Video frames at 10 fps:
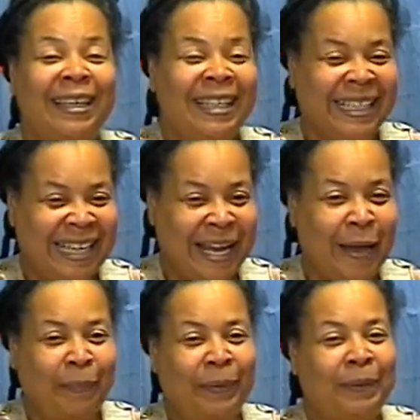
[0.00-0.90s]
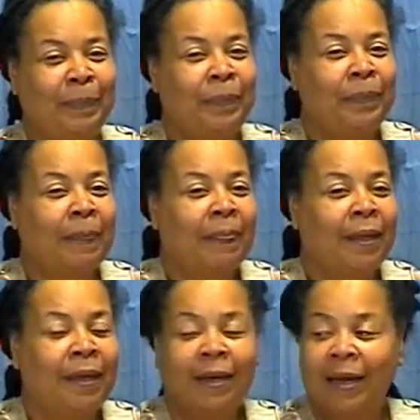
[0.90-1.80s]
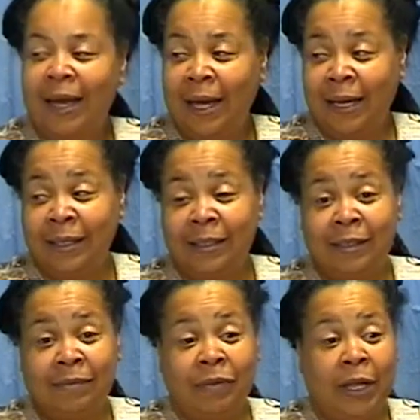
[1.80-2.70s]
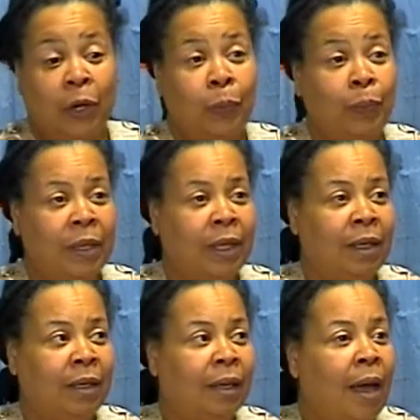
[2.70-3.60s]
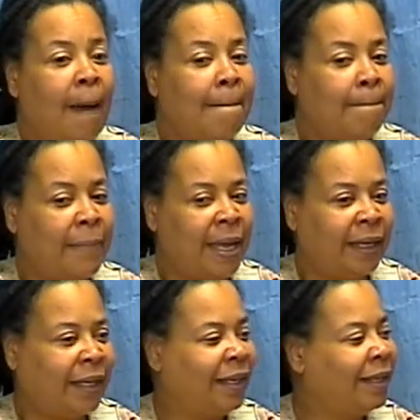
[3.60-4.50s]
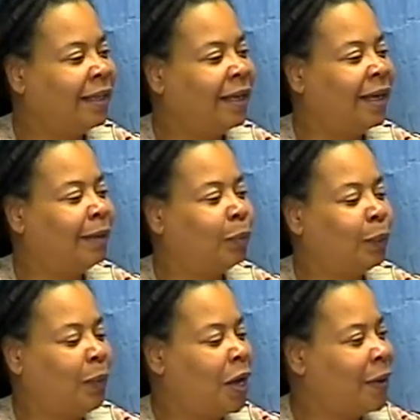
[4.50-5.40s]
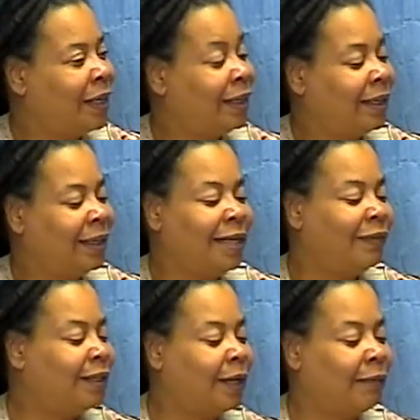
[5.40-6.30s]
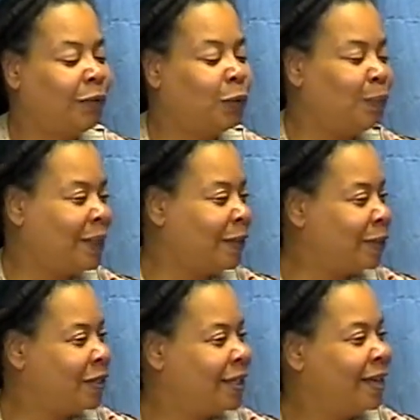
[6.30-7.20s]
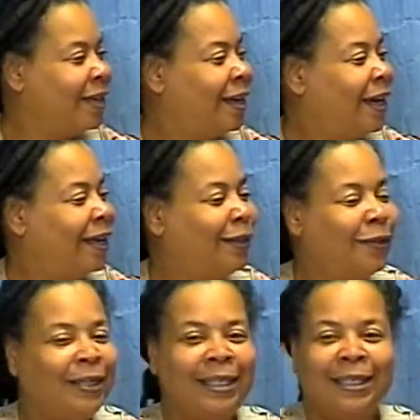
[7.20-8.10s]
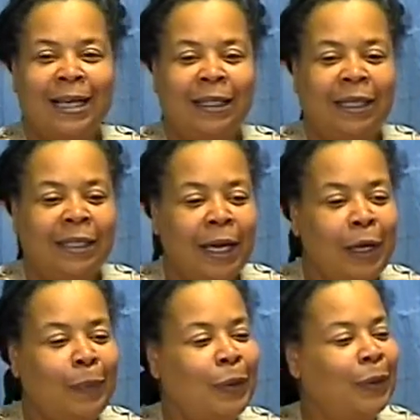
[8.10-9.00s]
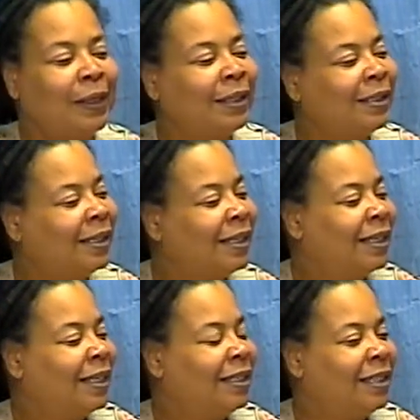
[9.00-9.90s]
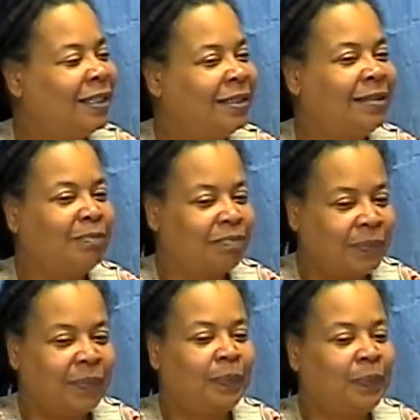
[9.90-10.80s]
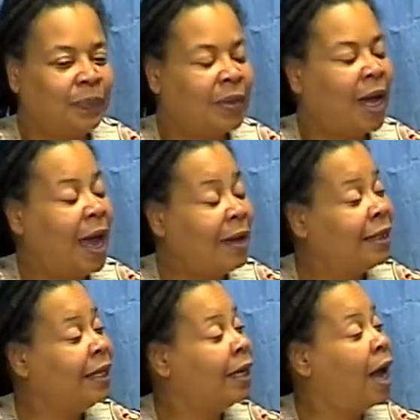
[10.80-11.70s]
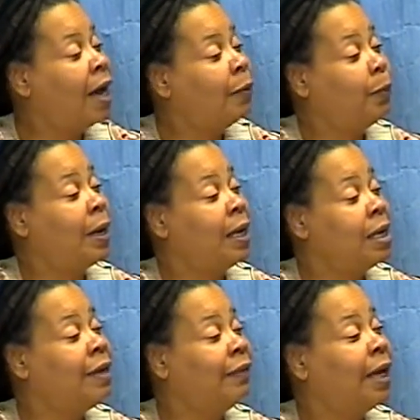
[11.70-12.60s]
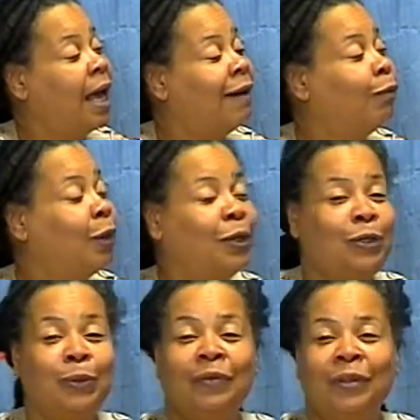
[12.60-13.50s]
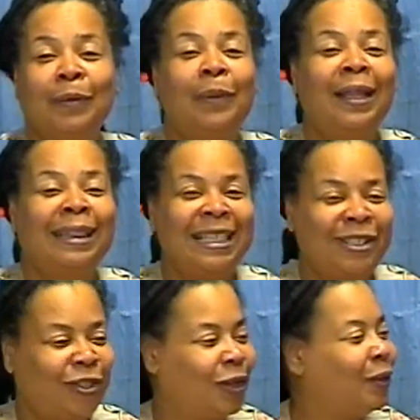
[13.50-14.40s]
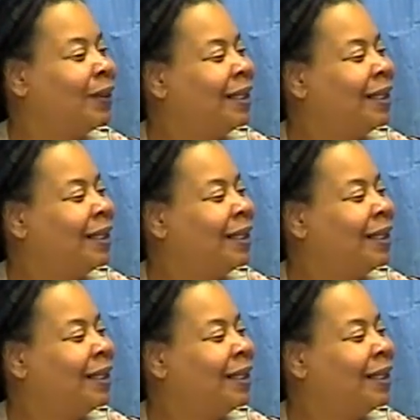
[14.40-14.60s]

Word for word: in camp. And there'll be baking and preparing even a few meals and learning to set the table and just I think I may even have one or two of them on this show.